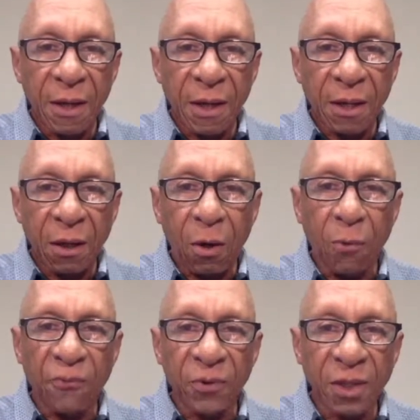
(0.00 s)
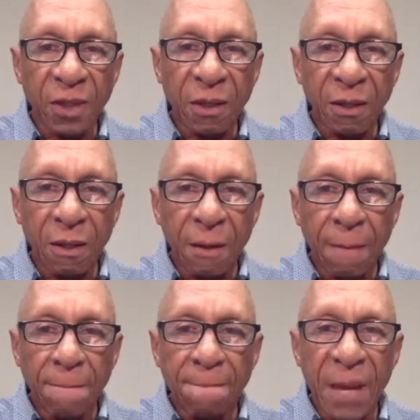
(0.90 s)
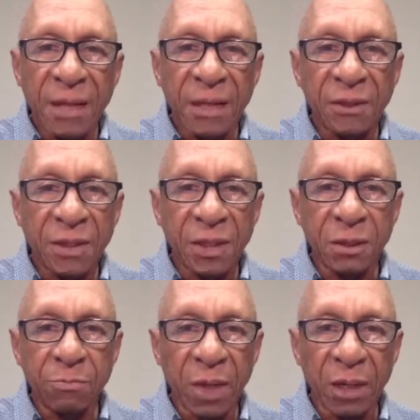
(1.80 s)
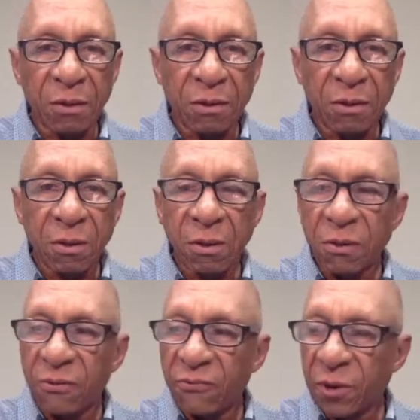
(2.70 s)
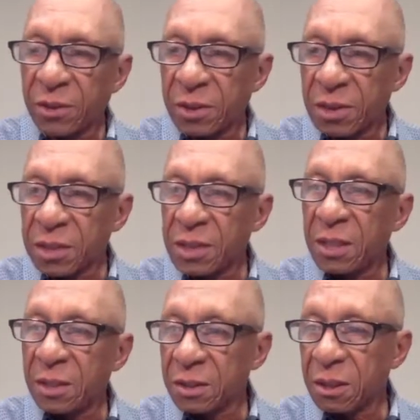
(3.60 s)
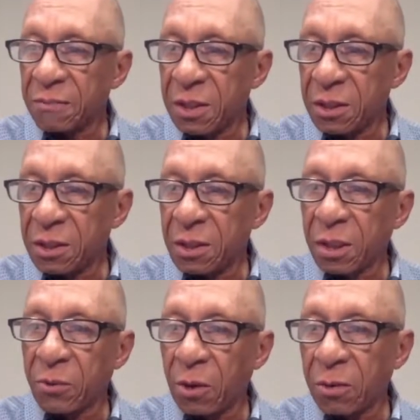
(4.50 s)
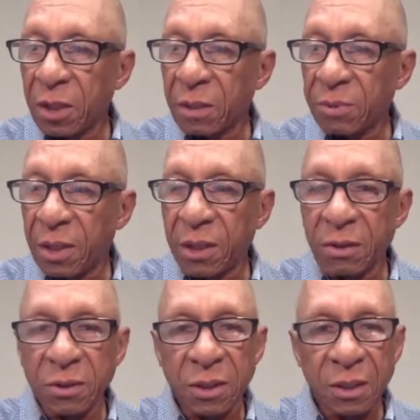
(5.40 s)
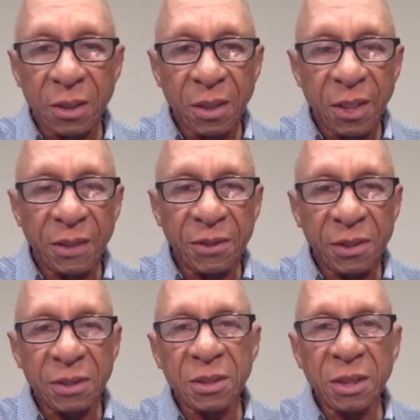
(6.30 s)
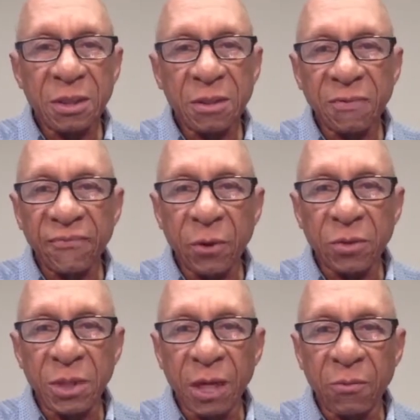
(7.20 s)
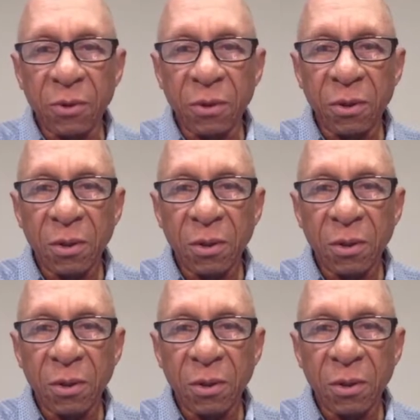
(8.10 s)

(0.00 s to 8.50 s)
and hopefully making things better for the descendants of these Negro League players and the descendants of folks that were